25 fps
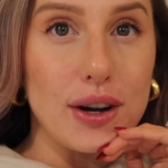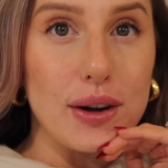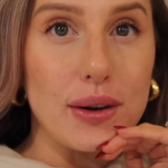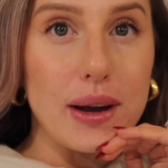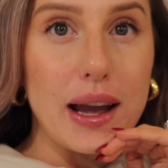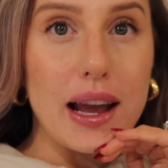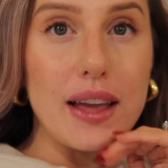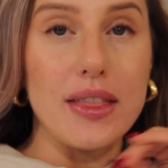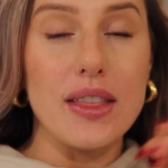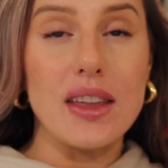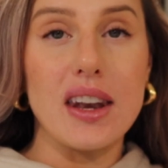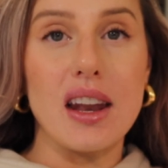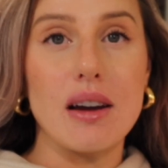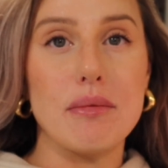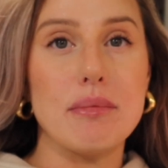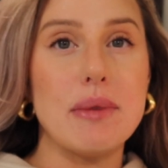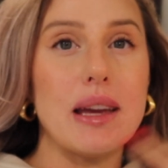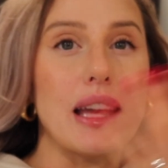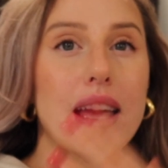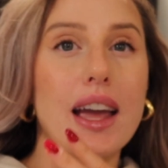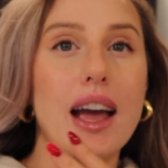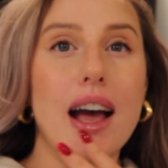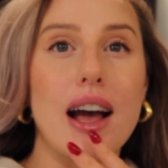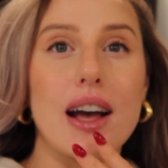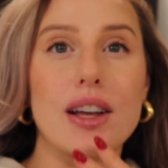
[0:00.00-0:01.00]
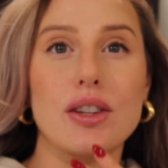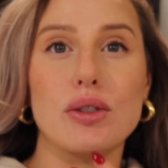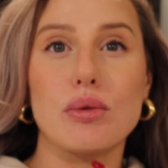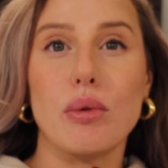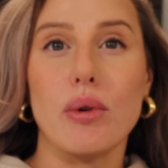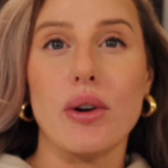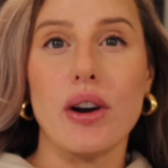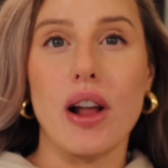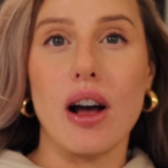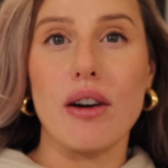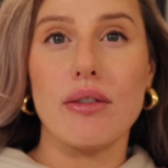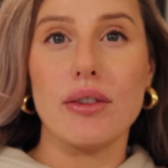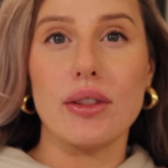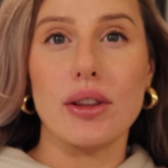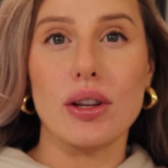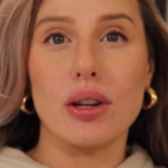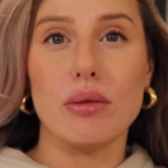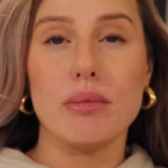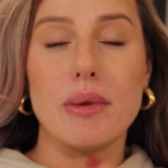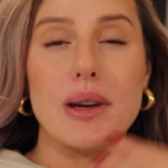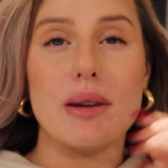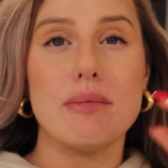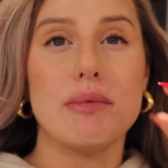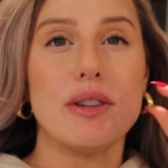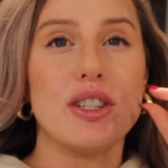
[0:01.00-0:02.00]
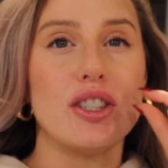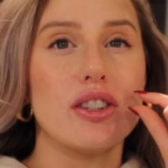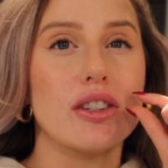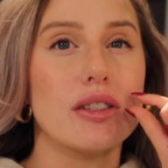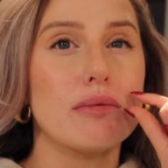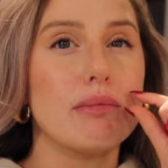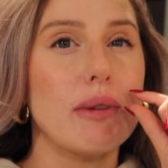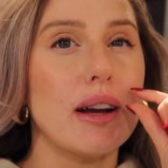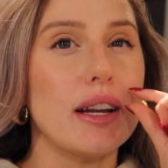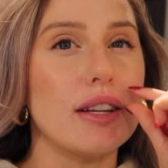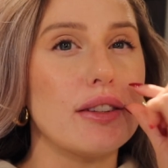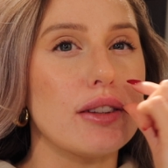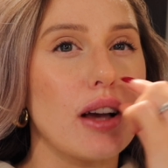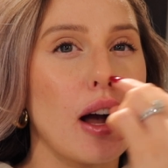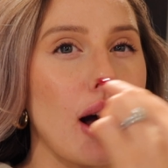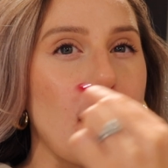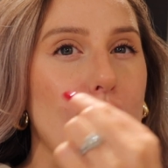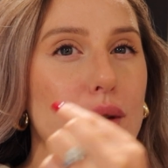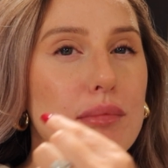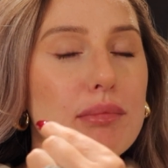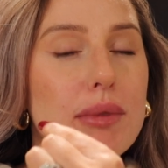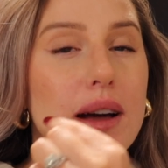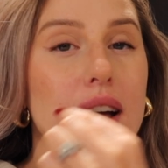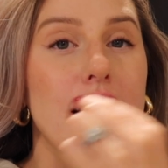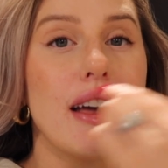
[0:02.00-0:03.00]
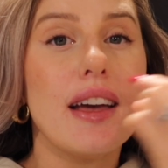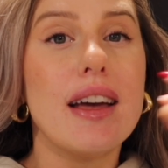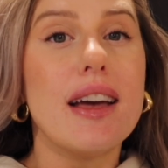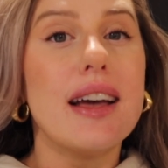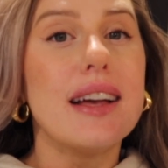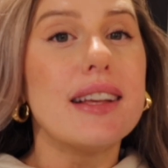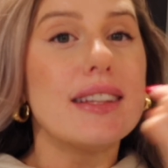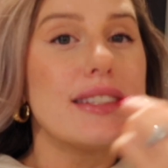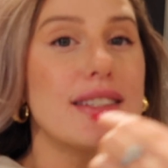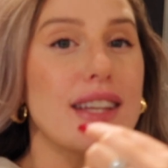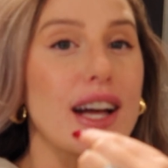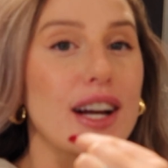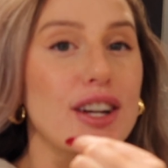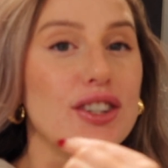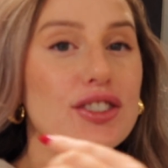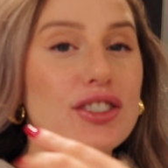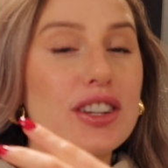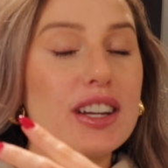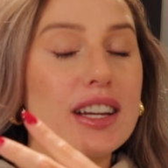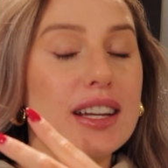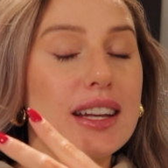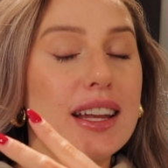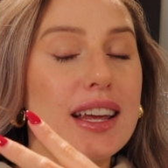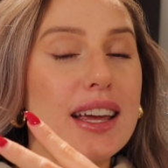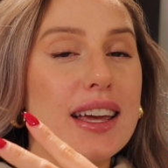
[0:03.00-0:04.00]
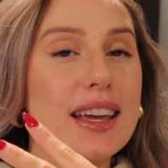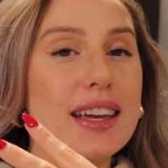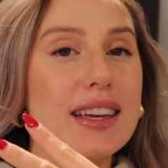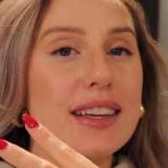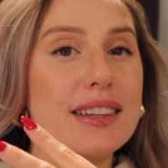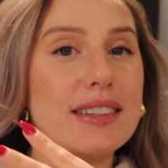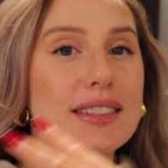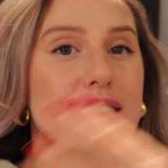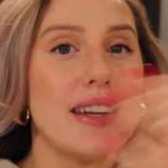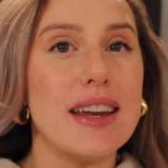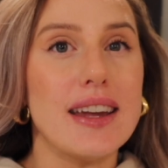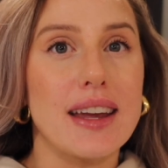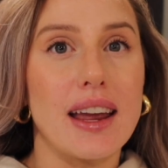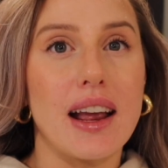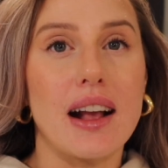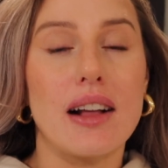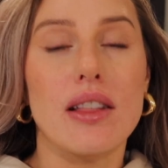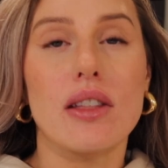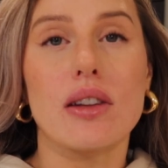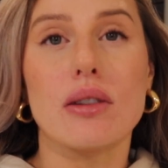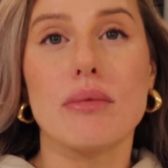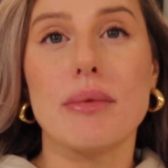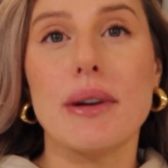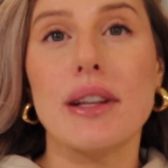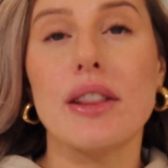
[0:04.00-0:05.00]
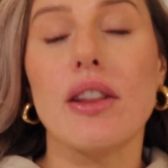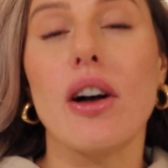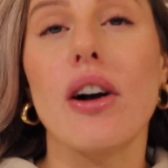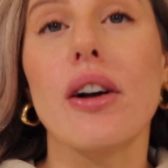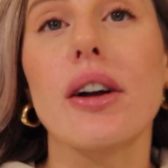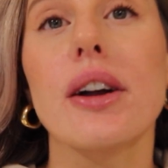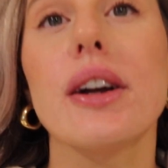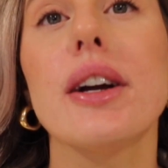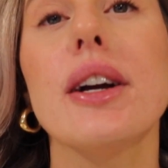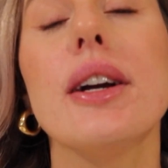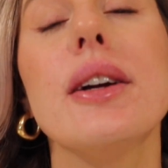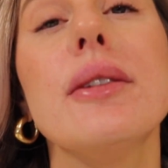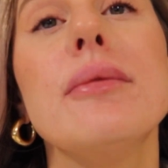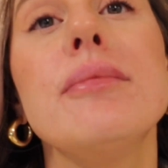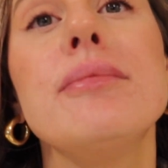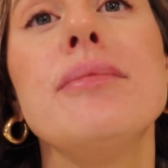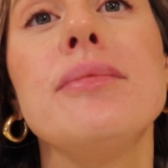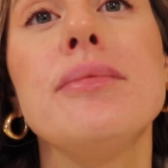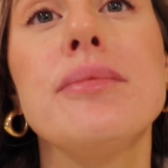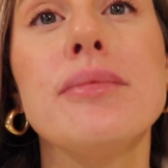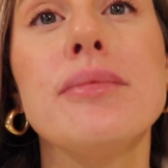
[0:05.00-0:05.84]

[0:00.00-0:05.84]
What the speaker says: Okay, the numbing has worn off a little bit, but just my top section is taking a little bit longer.